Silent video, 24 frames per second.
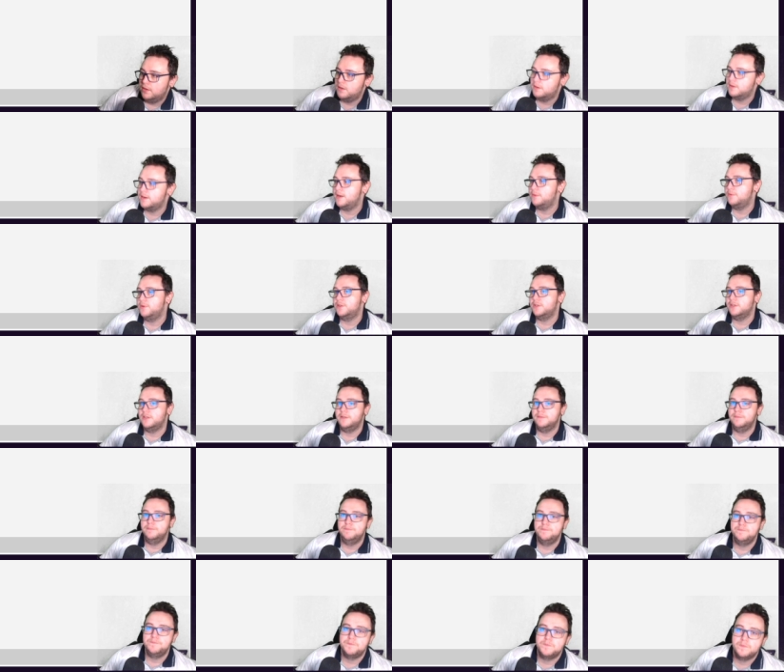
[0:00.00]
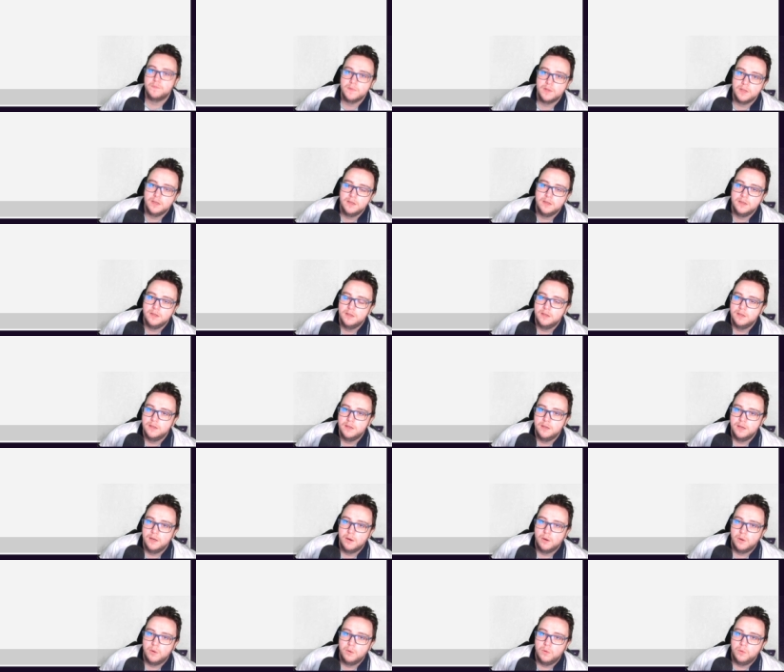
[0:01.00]
All right, we're done.
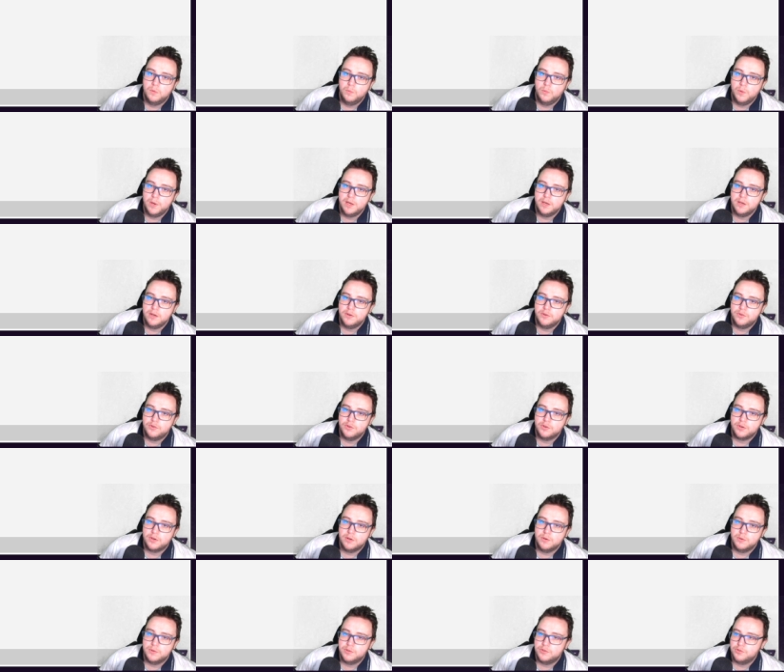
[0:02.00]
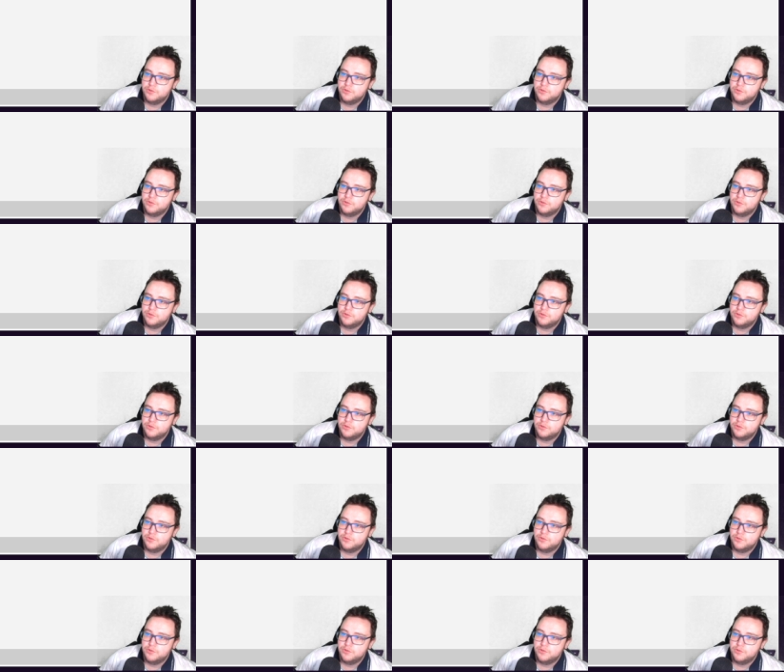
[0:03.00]
We just go to